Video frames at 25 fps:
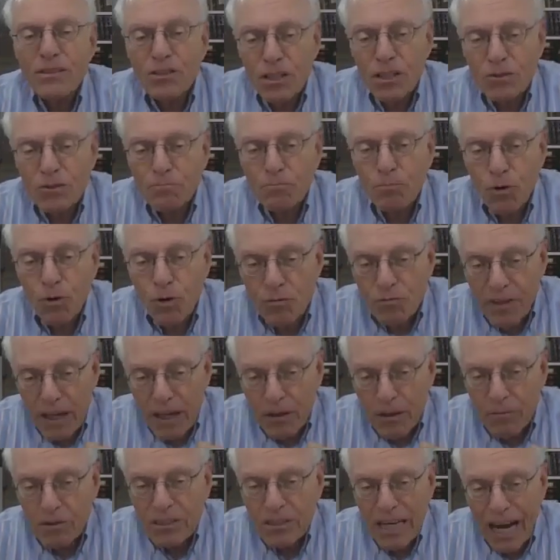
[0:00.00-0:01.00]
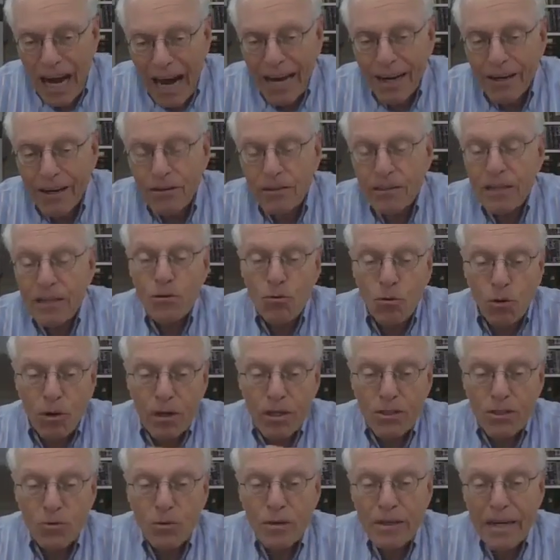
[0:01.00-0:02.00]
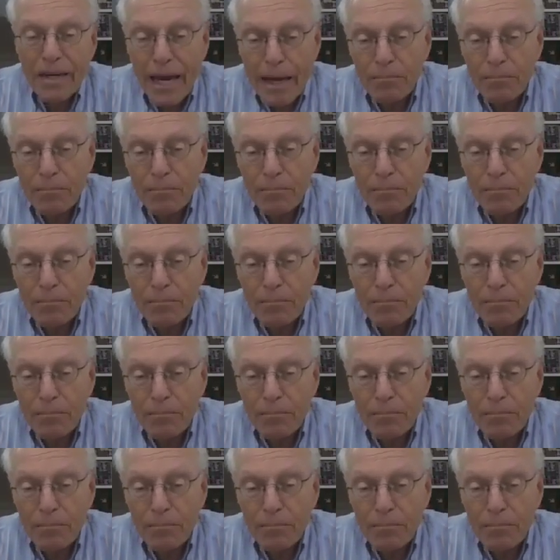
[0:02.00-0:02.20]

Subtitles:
Just proof that he was hired in order to